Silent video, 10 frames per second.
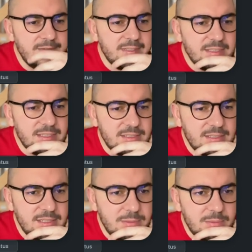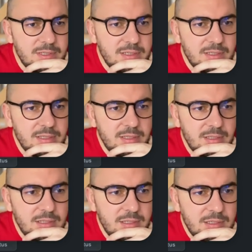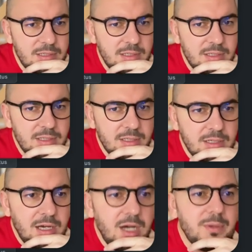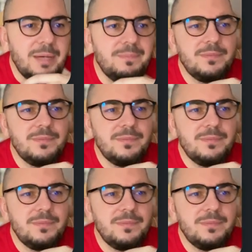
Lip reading: Fixes this one. Oh yeah.